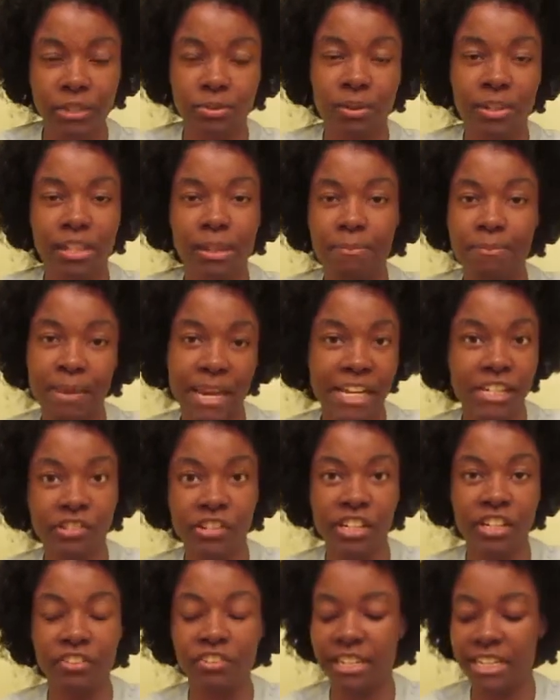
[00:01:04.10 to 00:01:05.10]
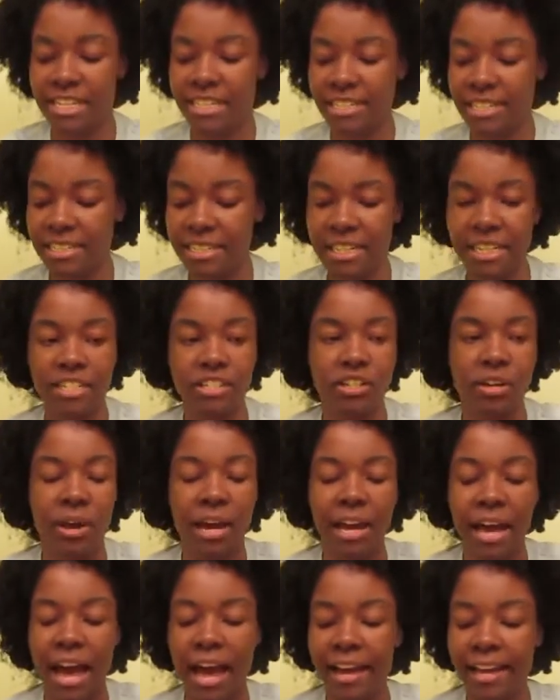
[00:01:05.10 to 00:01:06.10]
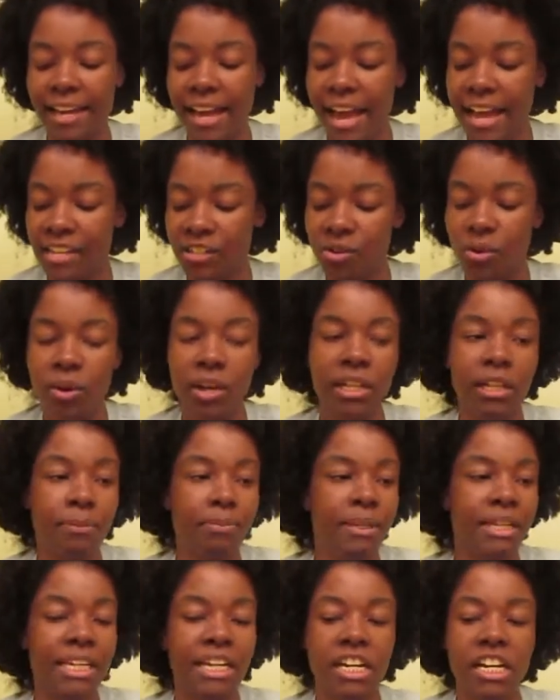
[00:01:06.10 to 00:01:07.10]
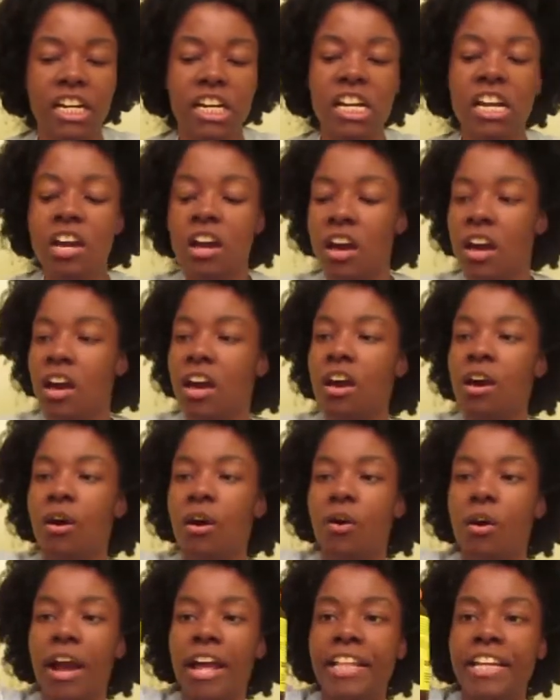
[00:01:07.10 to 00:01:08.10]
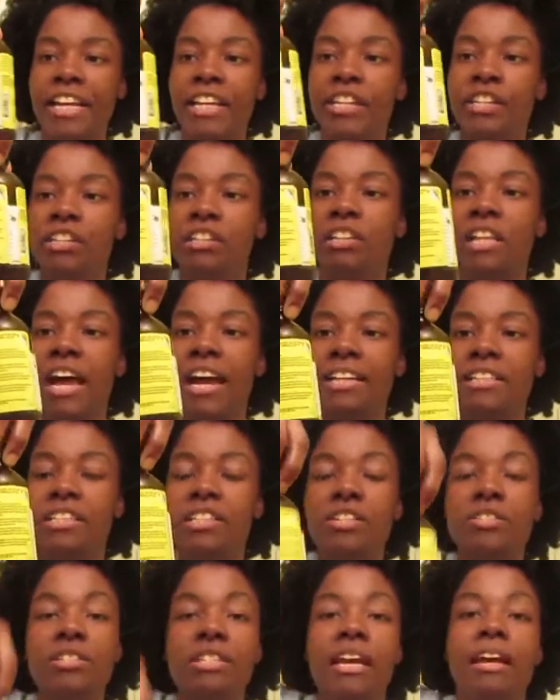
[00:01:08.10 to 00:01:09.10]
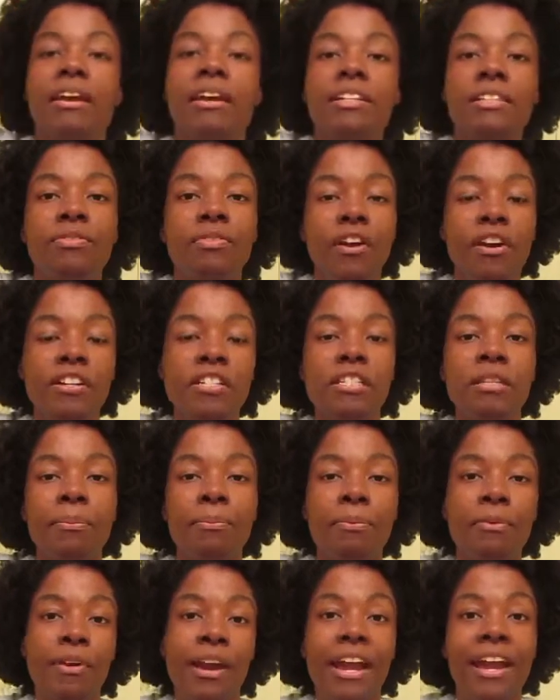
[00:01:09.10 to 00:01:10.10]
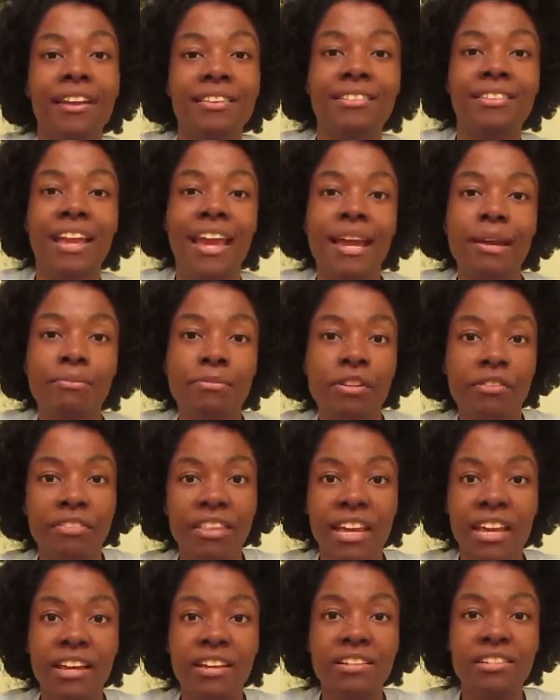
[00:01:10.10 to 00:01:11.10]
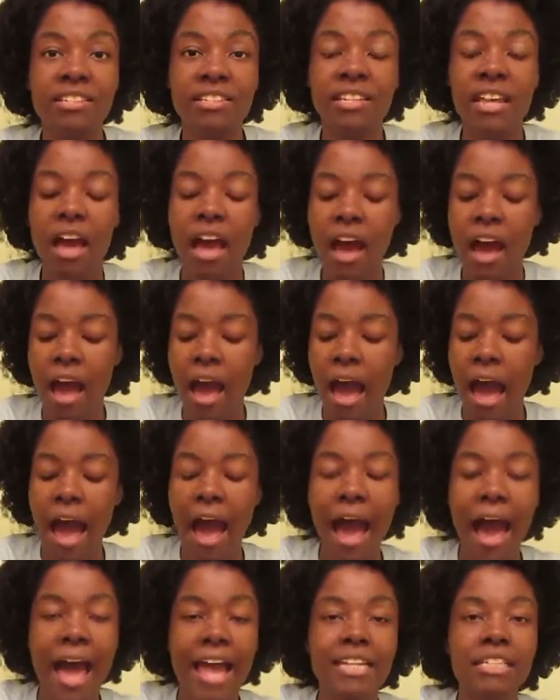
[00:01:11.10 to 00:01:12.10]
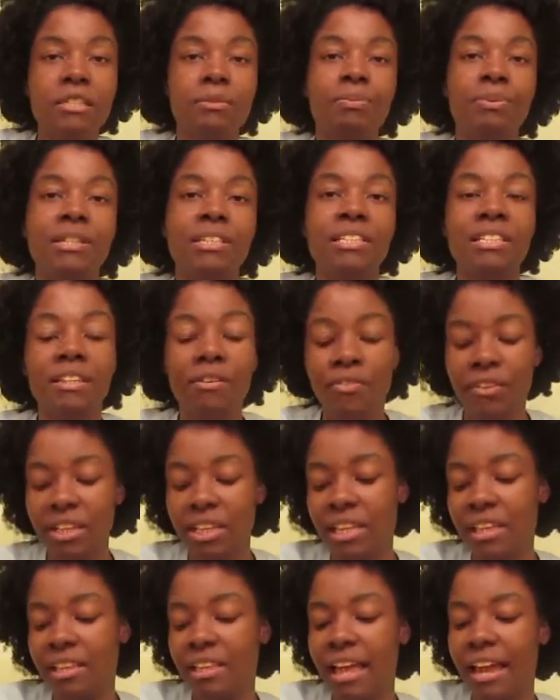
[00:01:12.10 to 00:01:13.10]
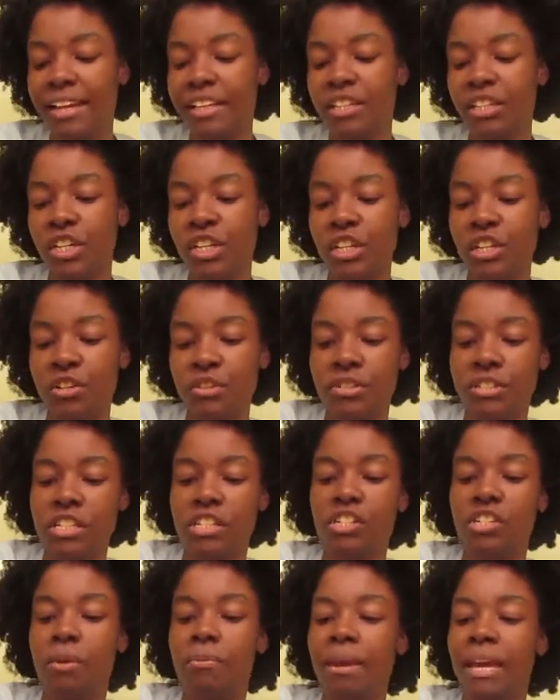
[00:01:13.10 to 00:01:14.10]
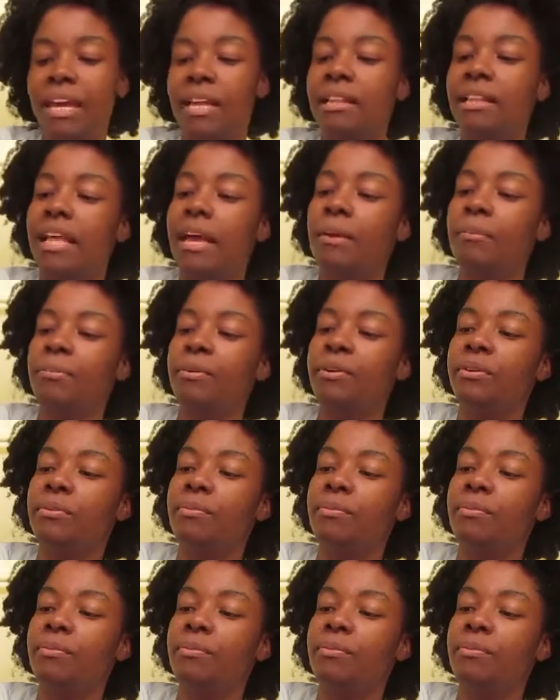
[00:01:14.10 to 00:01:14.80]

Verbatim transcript: is one of the major ingredients that's in it. So I got castor oil up in here. And you like to use, like, as far as the brand names of things, I specifically like to use the Jamaican Lamb,